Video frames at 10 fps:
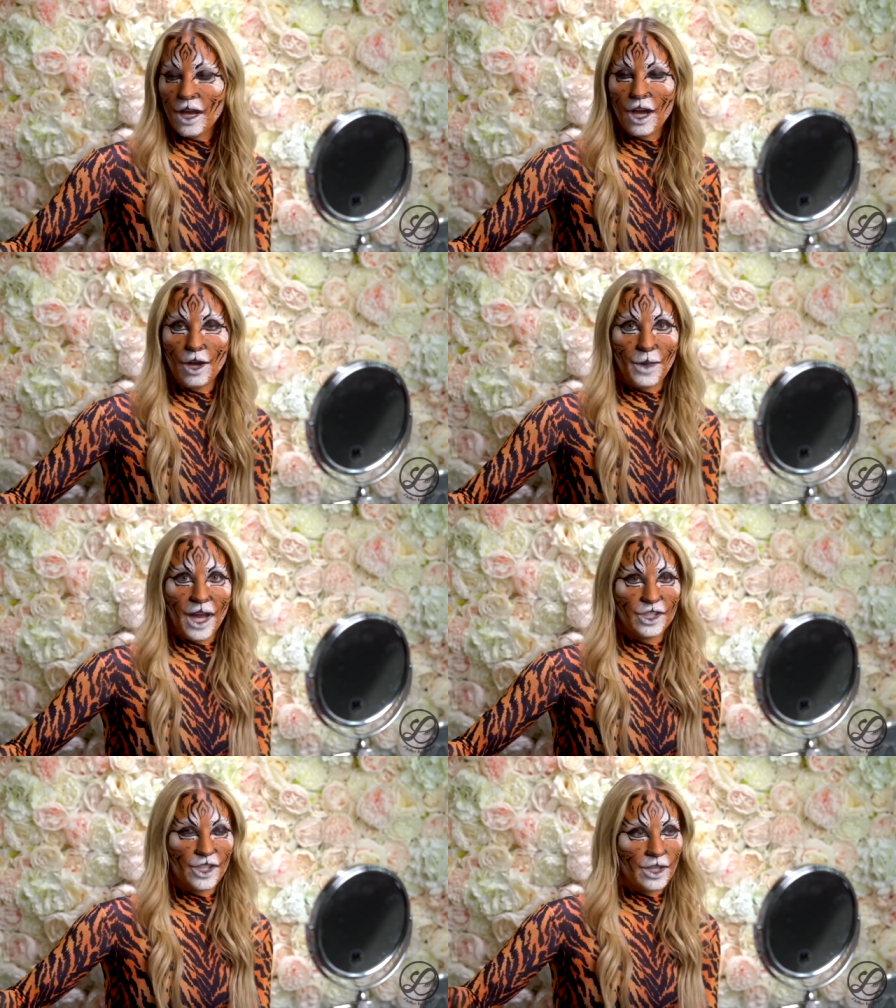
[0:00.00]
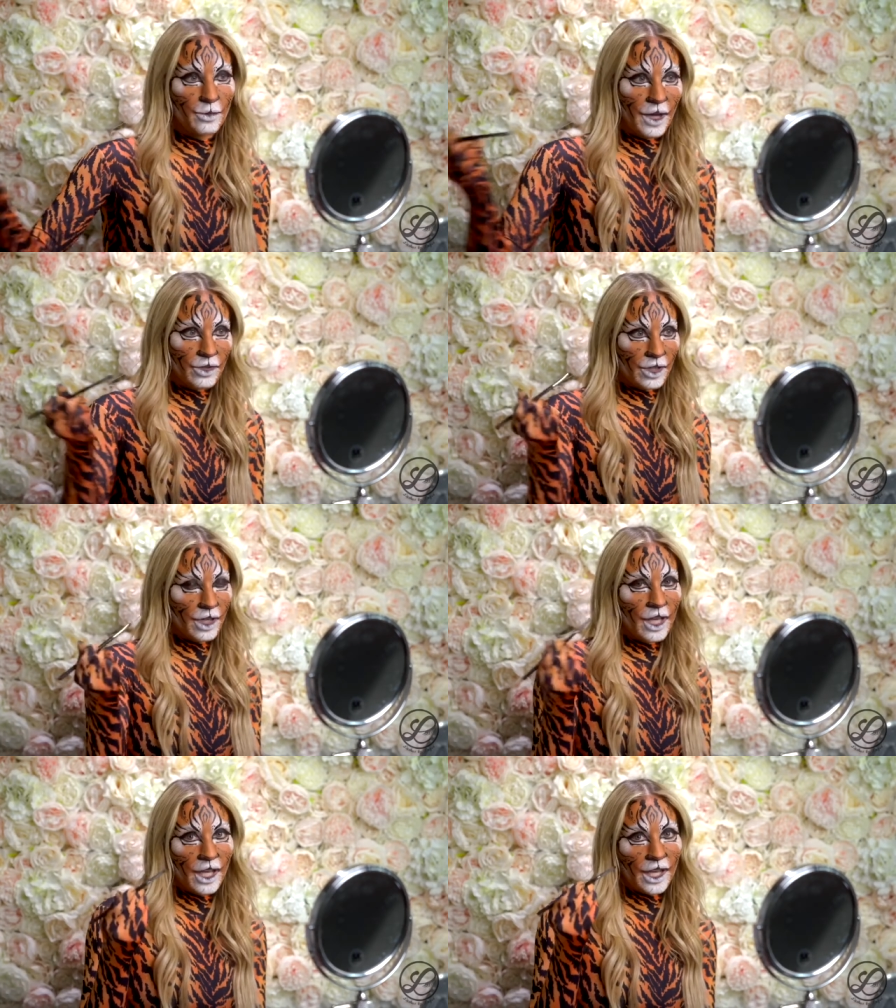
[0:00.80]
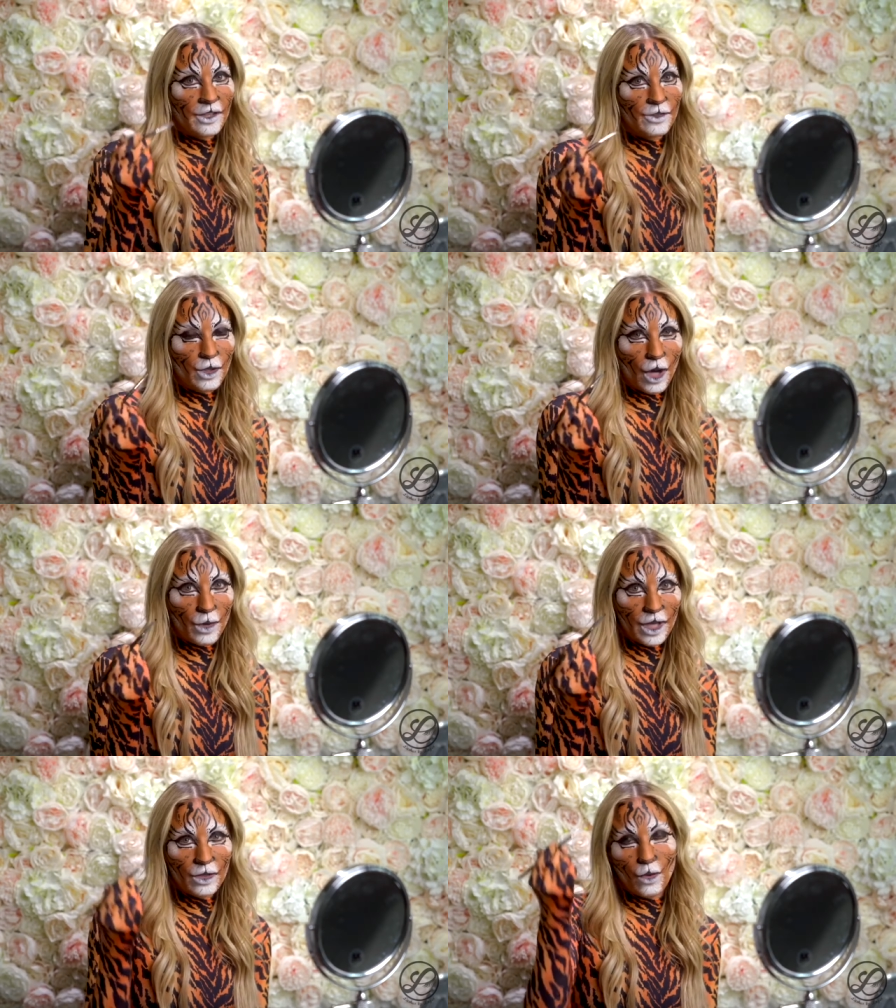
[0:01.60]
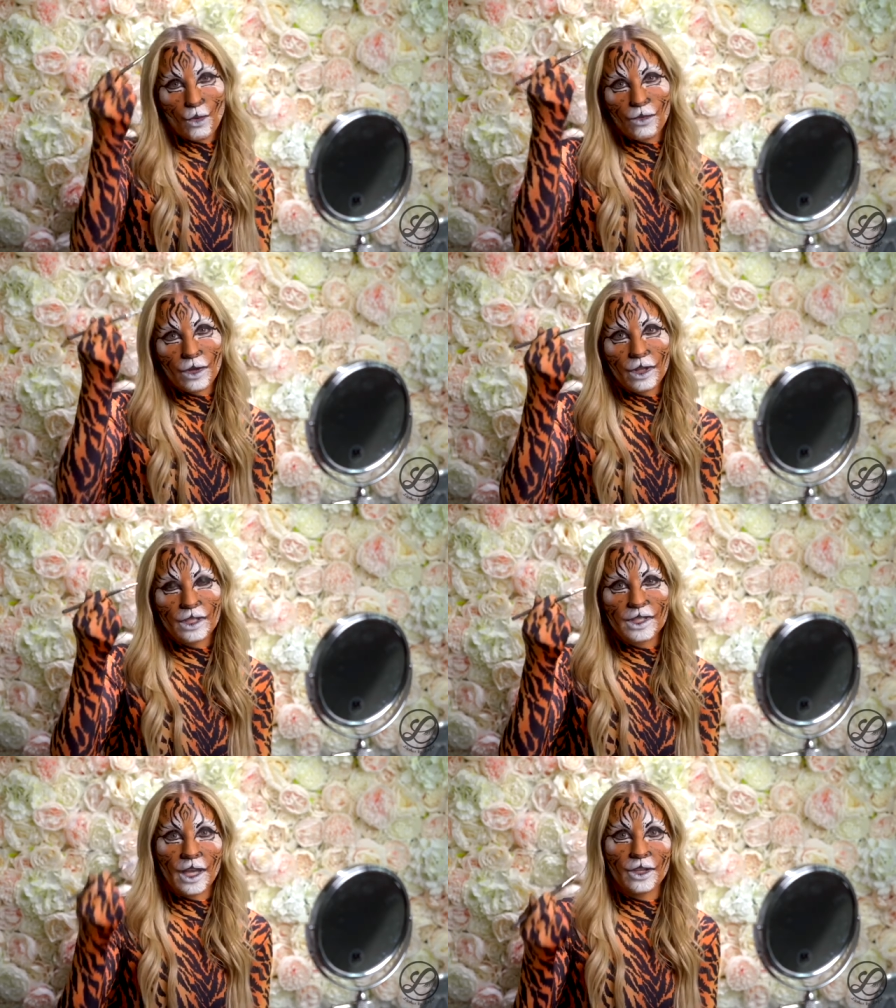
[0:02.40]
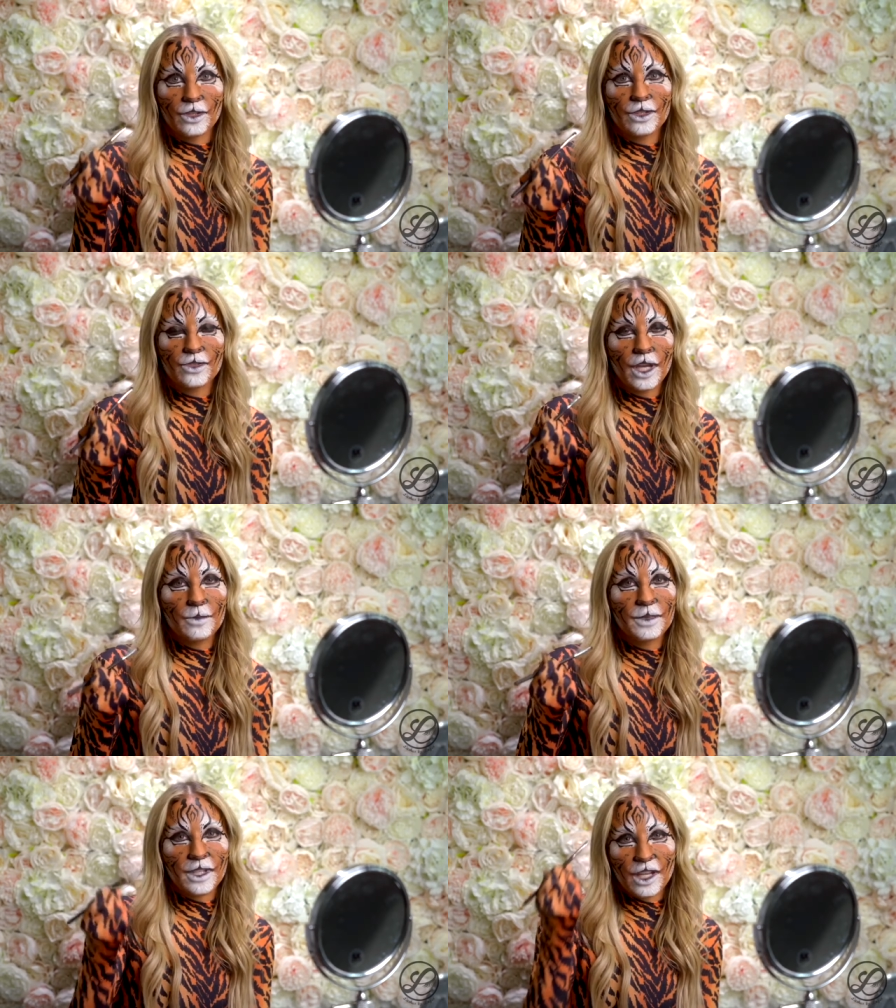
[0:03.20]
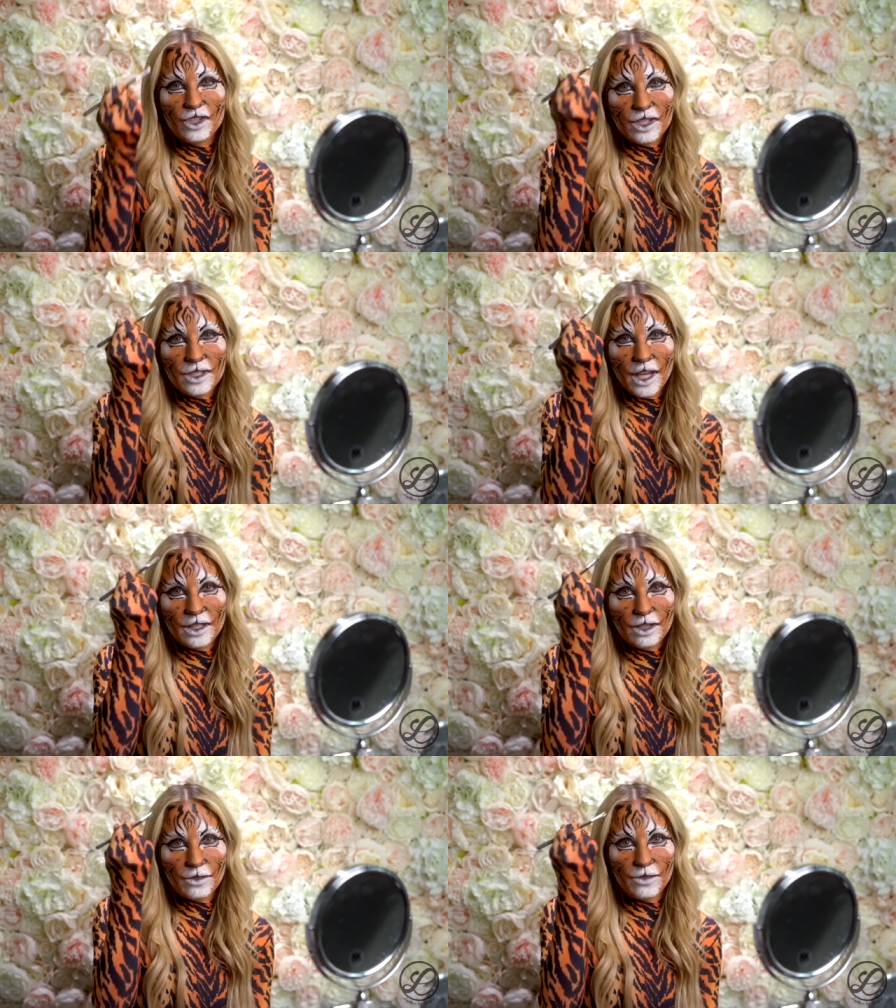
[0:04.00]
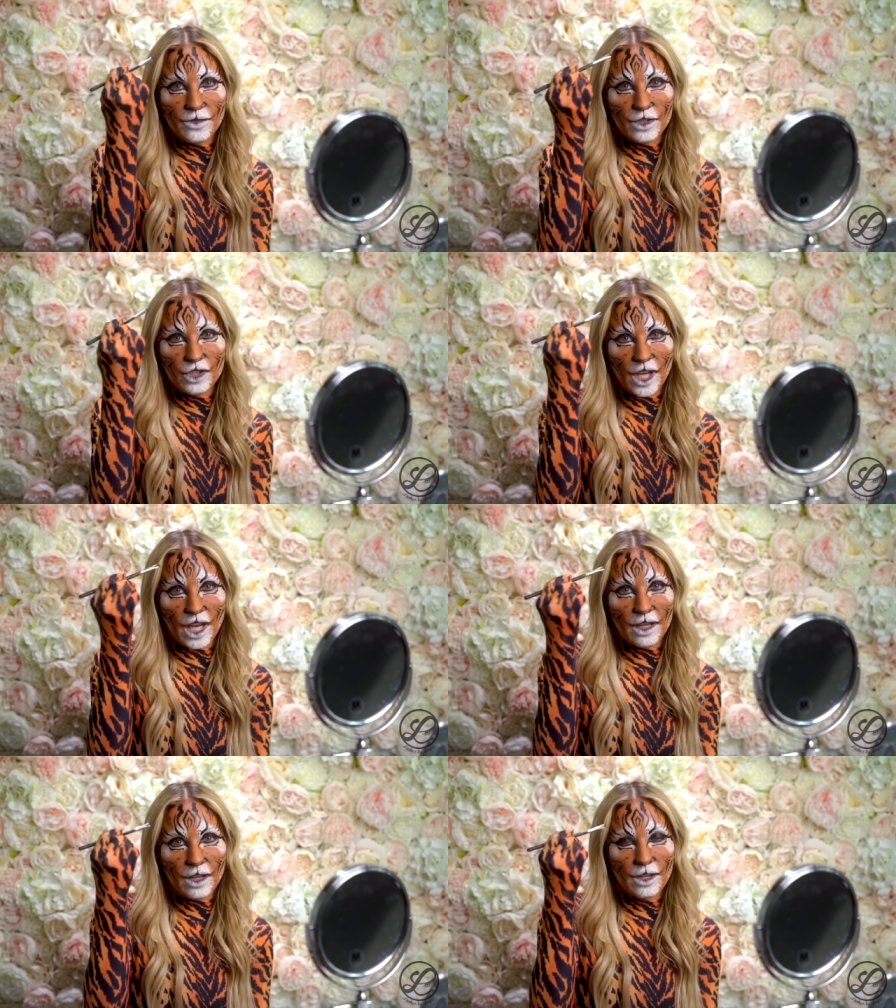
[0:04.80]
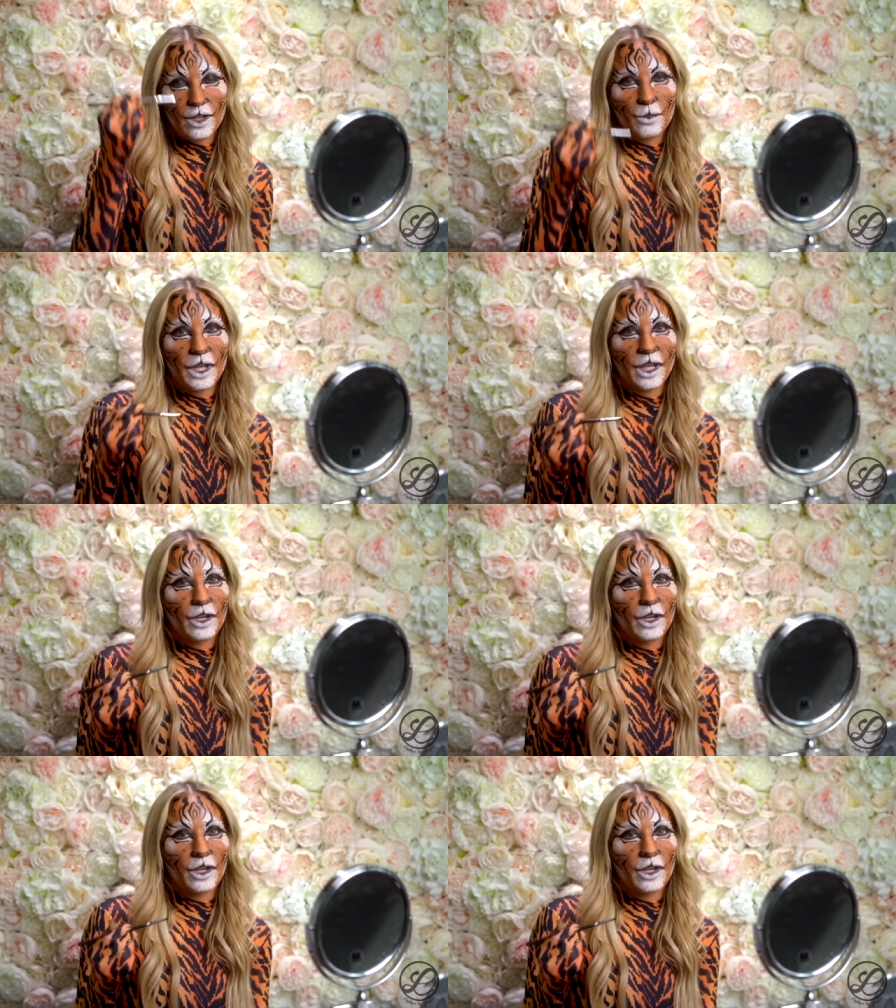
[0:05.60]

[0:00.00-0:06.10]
um, eyeshadow powder and if you go in over the tiger stripes and just kind of shade a little bit,